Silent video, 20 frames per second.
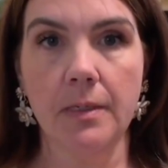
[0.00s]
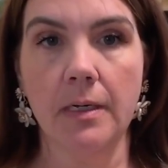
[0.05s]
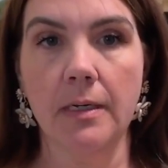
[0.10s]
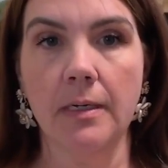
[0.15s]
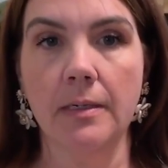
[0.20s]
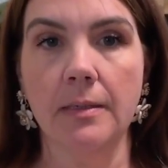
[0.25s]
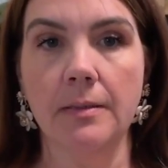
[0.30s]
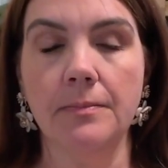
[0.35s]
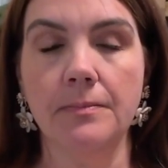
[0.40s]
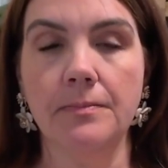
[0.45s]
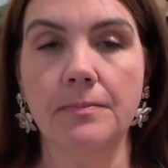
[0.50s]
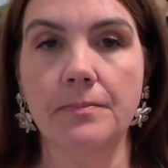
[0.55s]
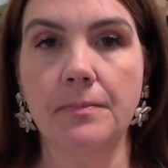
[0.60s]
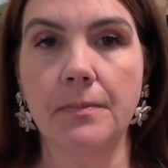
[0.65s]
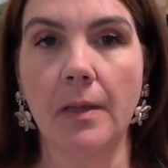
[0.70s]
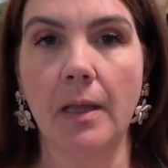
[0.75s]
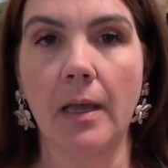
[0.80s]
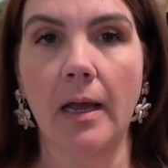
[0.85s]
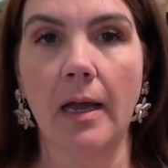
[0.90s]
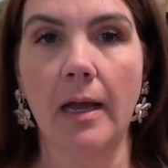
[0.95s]

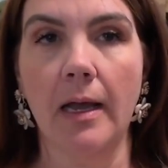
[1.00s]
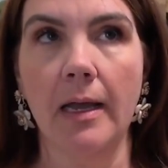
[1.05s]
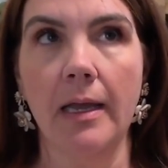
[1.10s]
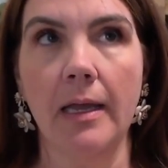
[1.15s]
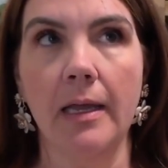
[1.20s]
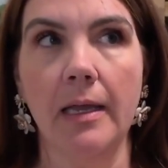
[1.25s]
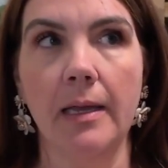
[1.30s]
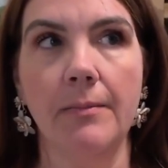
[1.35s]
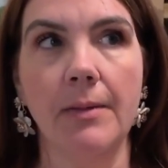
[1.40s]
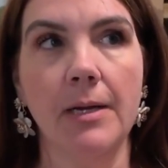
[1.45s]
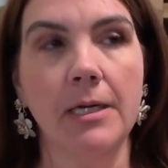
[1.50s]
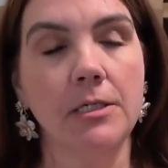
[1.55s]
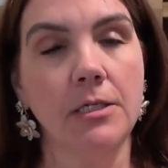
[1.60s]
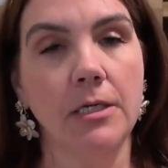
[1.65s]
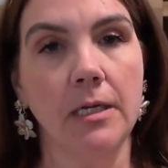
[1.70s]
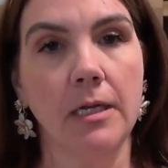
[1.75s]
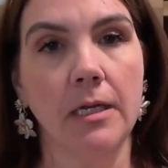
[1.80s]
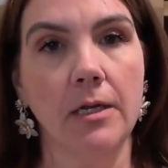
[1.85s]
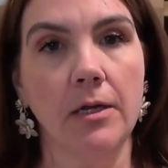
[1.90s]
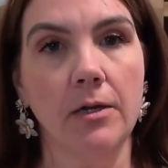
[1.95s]
I am
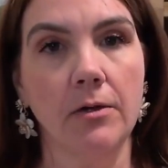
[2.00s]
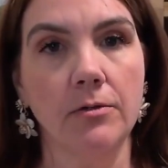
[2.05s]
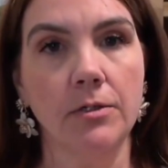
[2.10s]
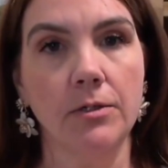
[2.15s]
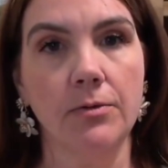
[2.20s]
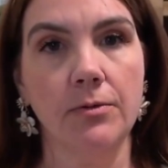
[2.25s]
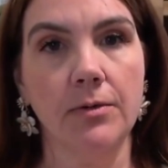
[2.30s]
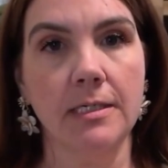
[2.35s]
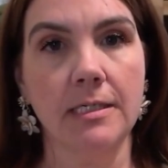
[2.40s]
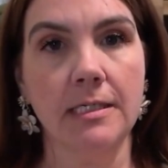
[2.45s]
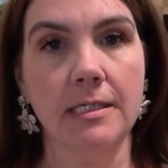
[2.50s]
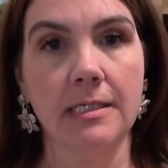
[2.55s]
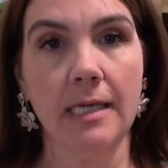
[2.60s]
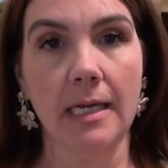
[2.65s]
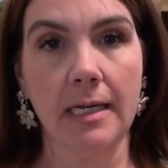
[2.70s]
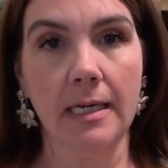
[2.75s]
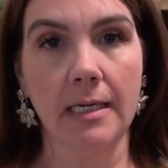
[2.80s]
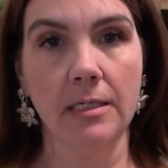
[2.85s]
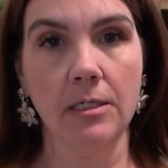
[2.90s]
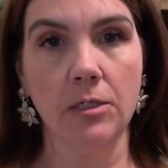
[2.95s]
actually going to go do a
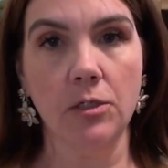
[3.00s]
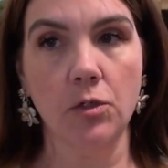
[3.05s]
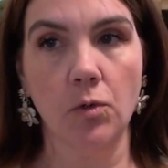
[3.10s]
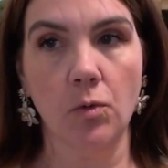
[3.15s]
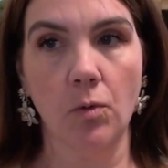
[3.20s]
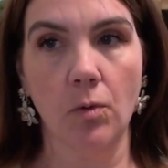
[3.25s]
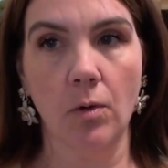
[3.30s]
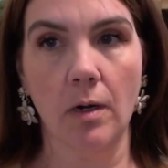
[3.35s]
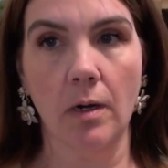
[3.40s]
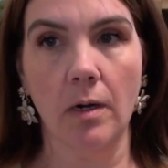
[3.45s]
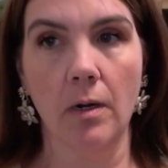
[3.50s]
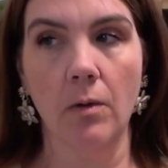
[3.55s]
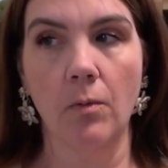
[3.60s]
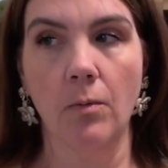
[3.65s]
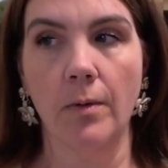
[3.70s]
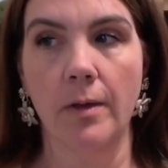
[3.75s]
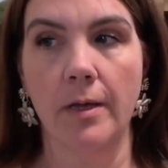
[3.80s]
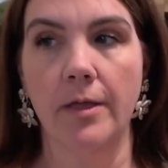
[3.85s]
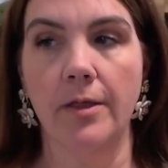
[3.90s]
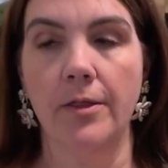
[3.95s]
second tour
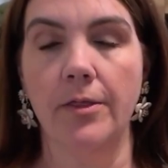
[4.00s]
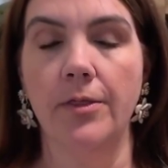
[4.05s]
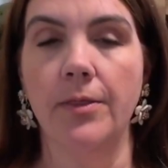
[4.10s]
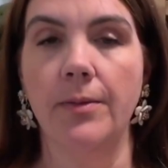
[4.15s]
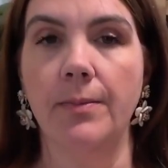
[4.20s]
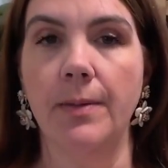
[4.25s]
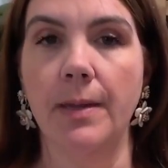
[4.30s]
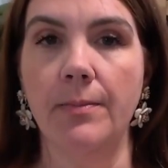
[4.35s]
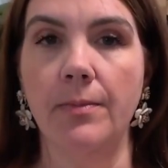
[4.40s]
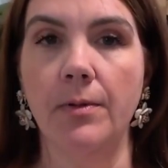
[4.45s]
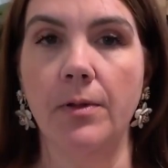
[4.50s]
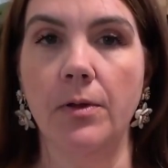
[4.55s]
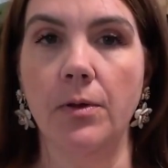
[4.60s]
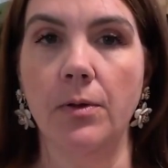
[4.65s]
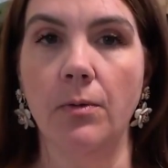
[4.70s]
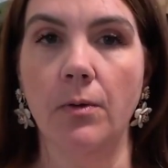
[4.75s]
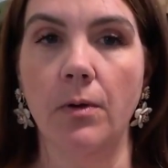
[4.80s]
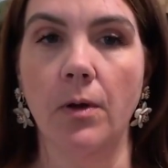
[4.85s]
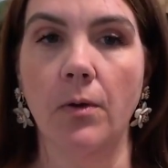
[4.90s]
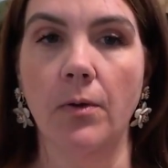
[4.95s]
with the people
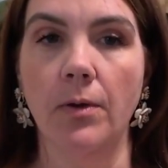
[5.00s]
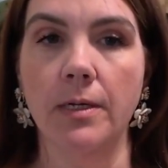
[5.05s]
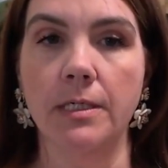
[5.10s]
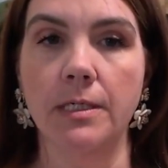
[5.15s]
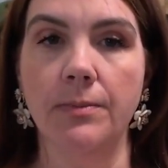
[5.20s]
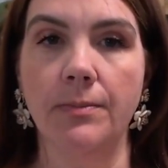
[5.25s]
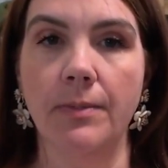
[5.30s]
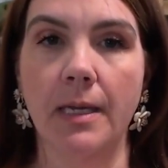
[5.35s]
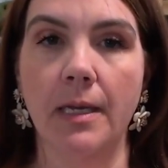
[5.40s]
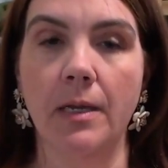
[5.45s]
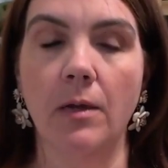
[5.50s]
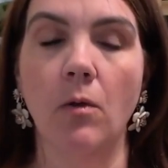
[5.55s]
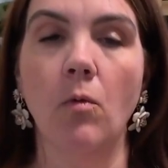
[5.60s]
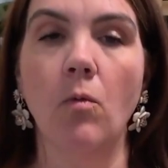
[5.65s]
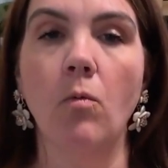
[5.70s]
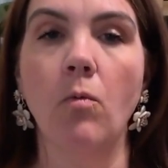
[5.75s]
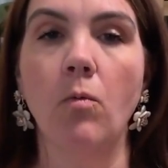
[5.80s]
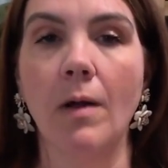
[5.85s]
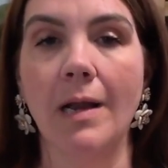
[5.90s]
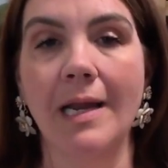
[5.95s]
who are going to be
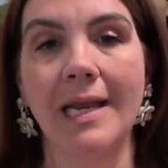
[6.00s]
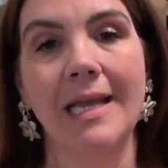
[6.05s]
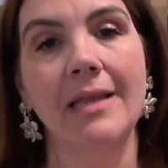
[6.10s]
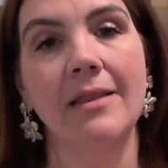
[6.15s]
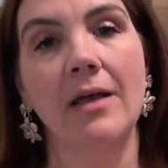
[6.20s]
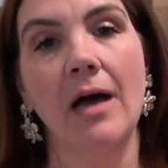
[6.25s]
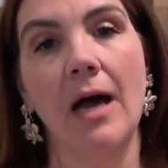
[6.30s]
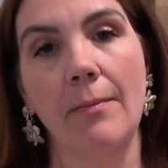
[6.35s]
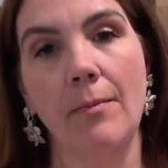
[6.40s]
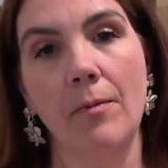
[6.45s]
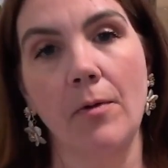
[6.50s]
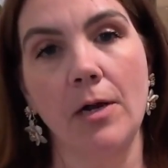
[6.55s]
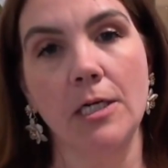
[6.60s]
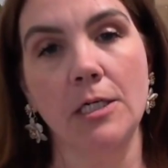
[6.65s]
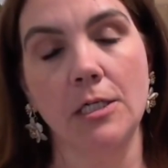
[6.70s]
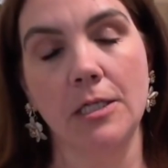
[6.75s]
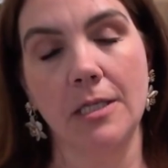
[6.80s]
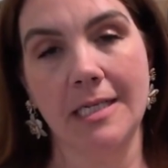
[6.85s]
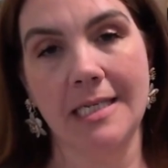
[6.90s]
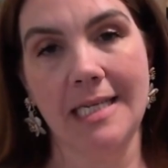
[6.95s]
running the
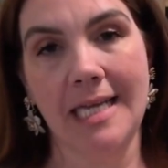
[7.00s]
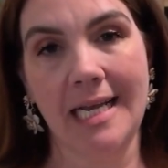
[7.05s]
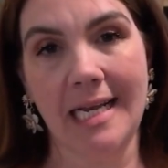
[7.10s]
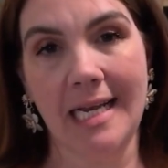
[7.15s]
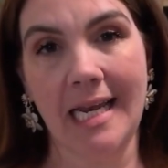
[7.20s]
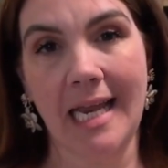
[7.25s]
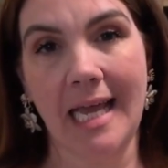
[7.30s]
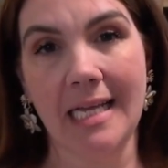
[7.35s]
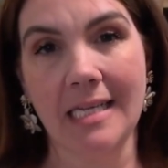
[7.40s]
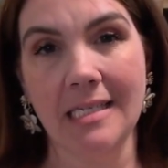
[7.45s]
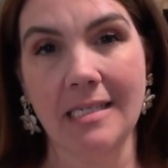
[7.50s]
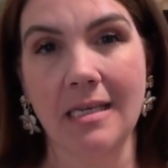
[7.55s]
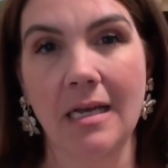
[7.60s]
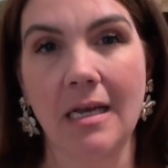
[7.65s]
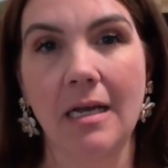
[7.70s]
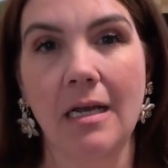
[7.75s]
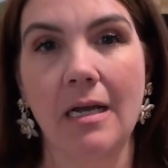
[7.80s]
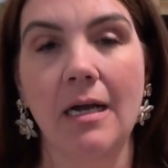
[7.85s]
operation, the day-to-days,